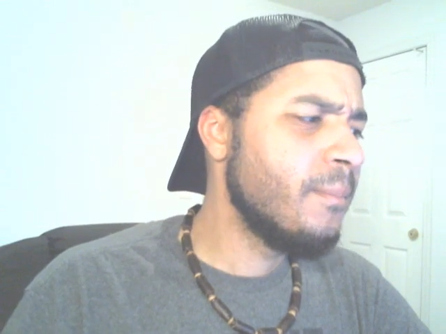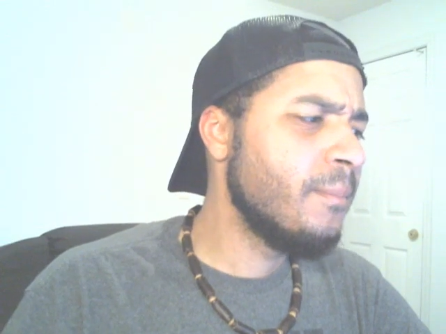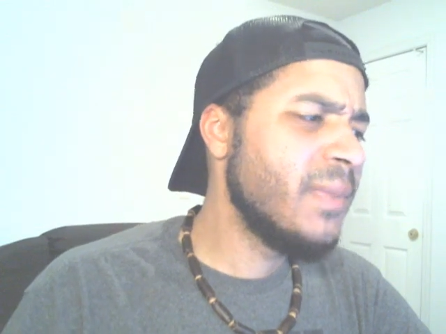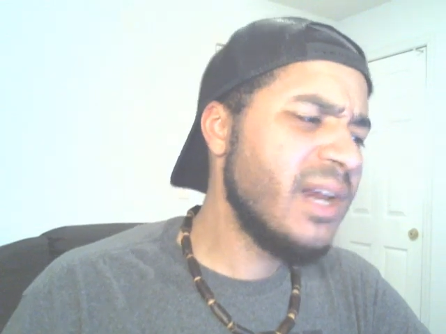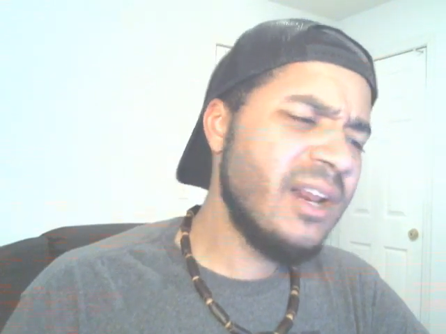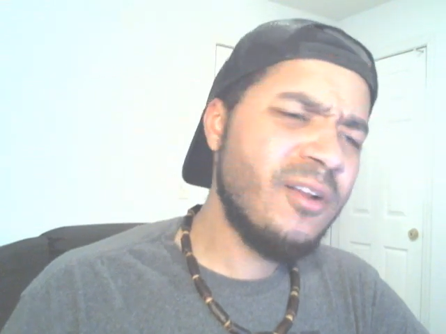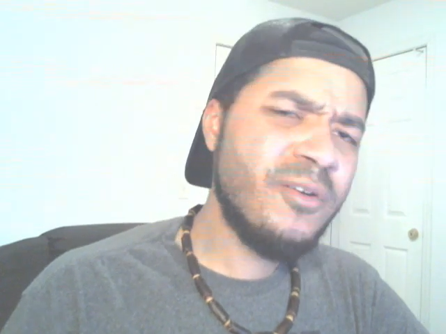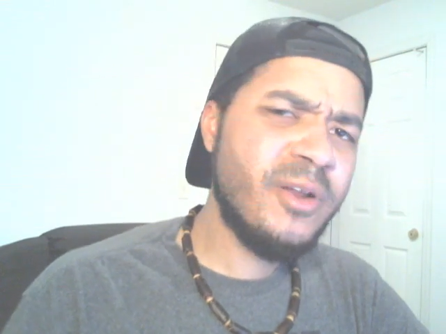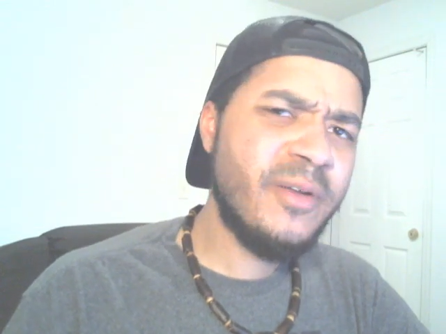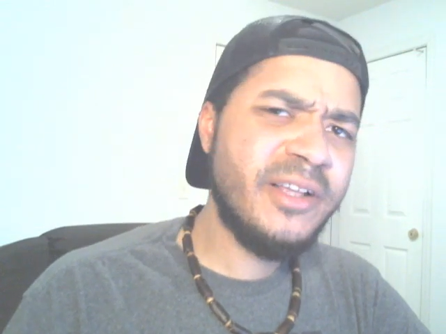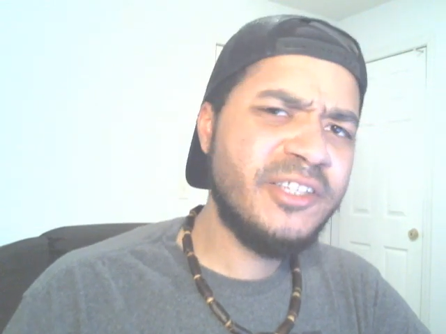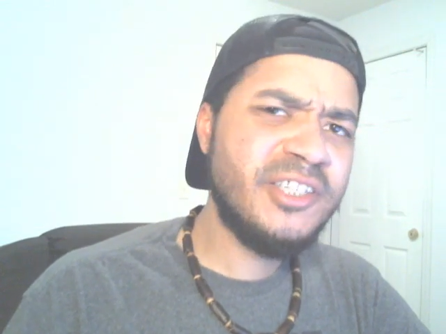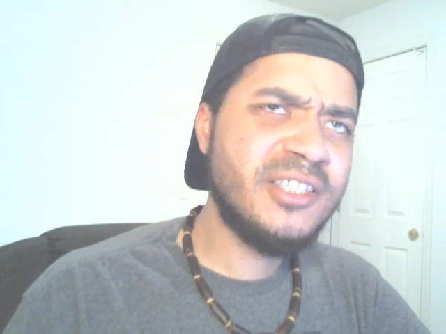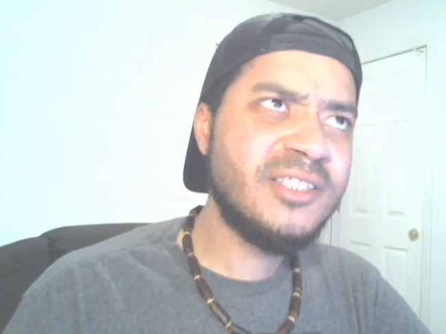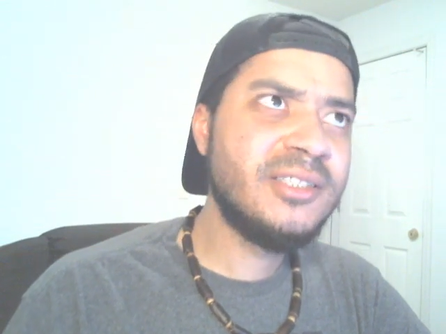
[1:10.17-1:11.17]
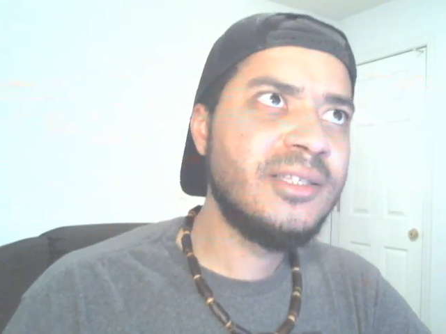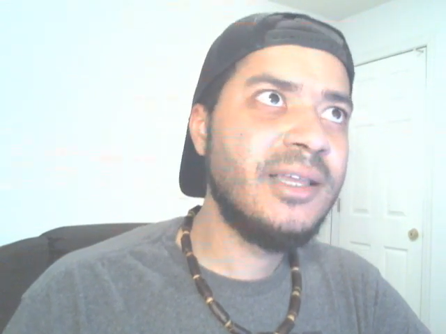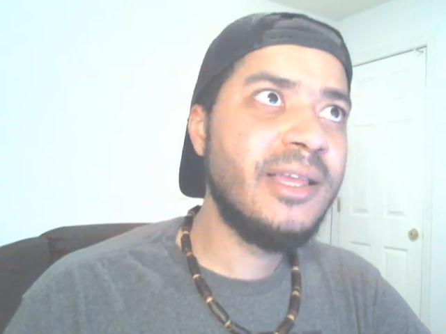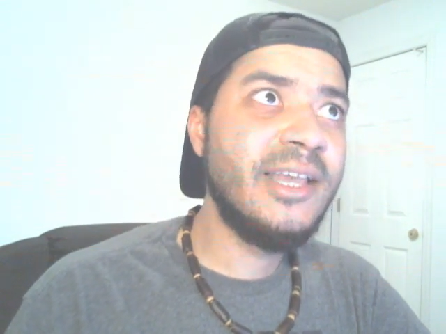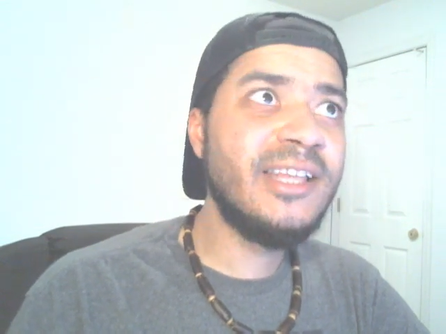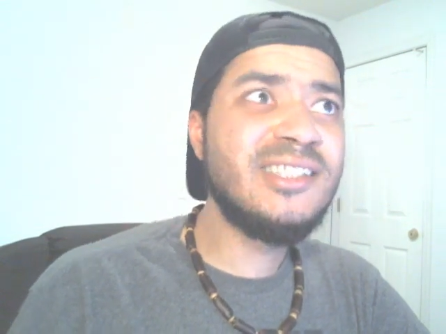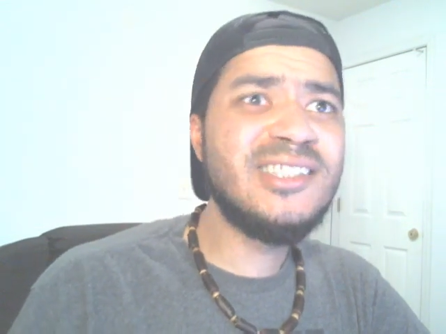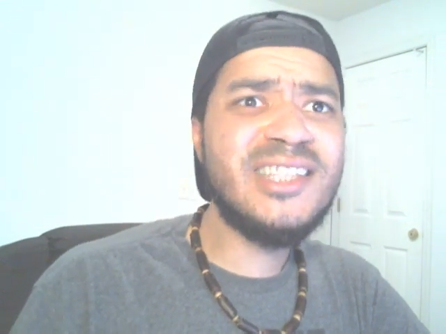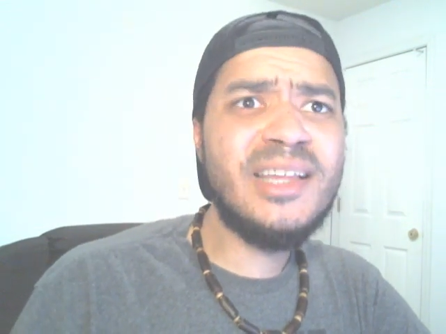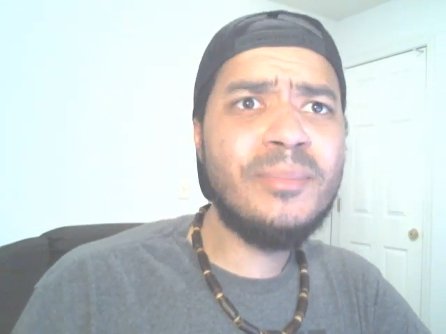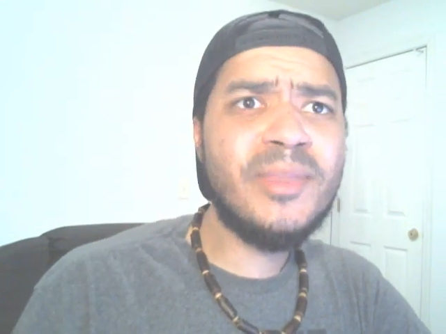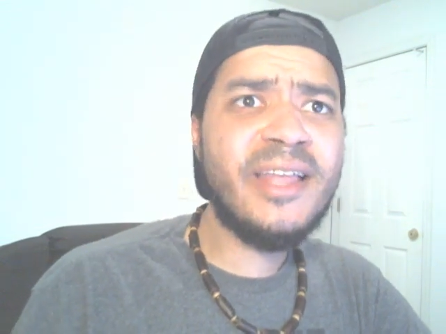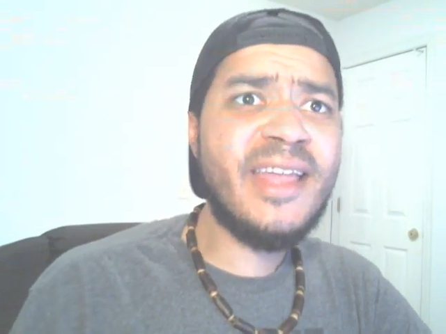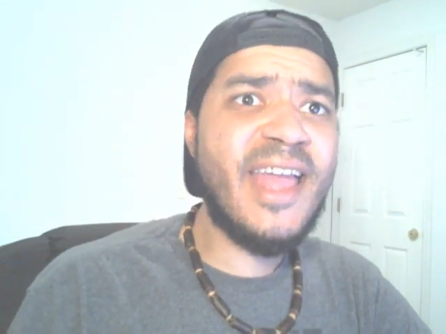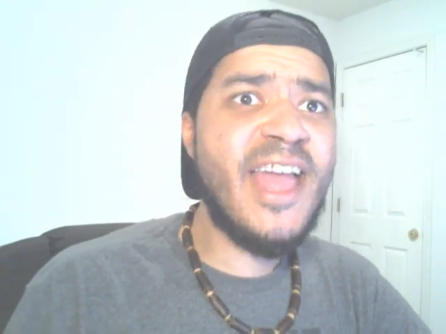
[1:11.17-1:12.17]
But I don't know, it
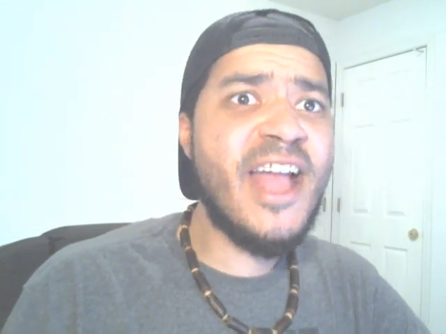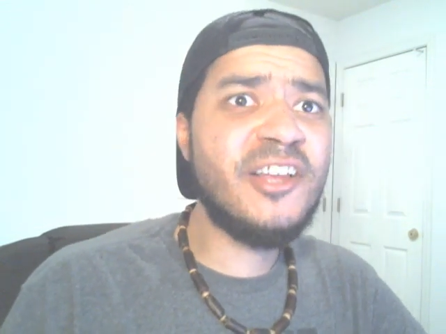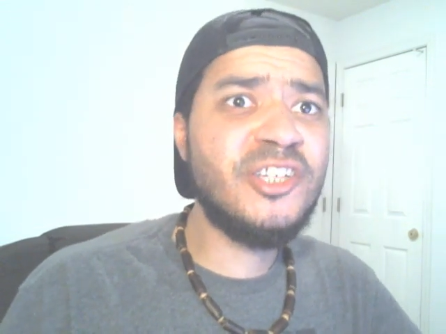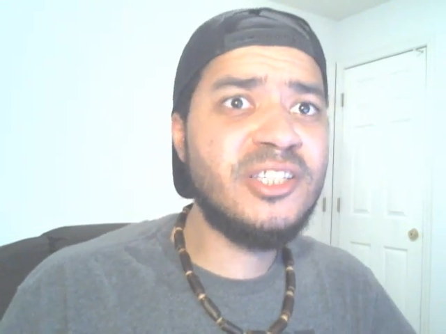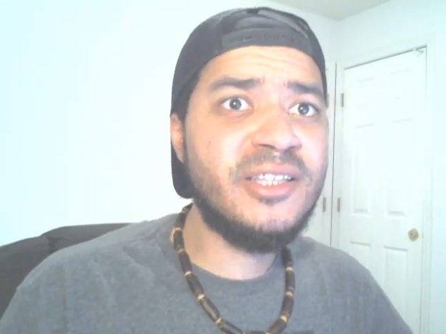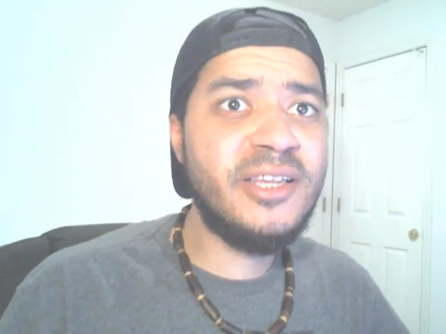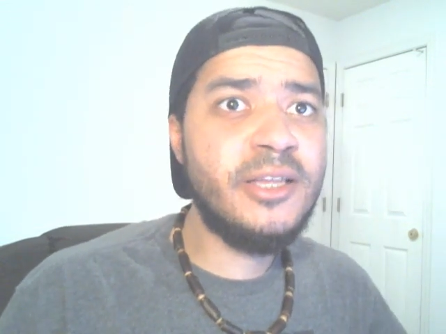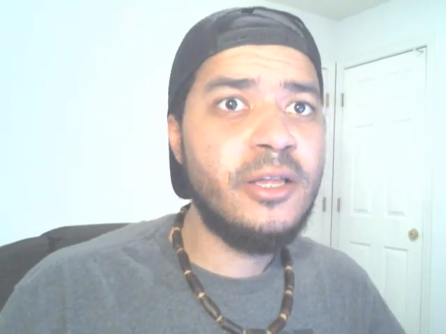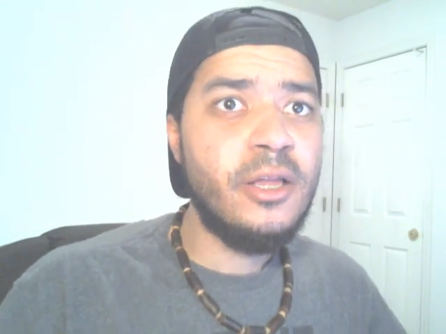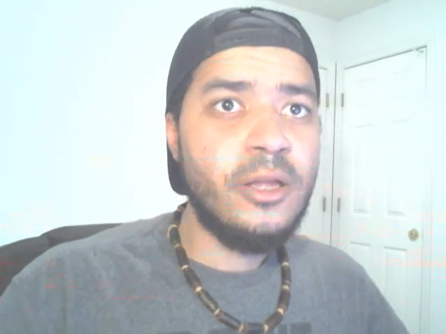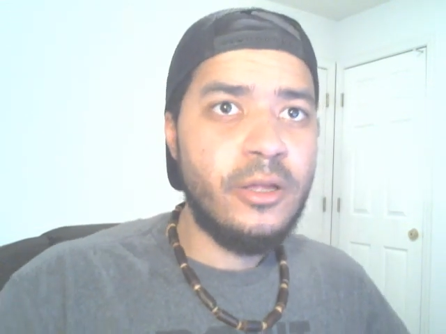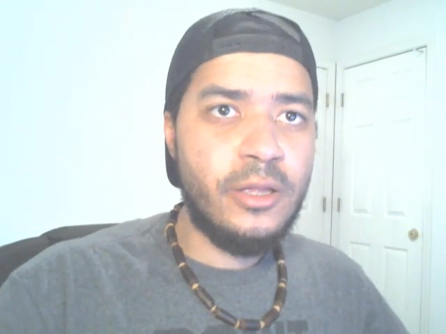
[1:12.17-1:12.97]
seemed like actually,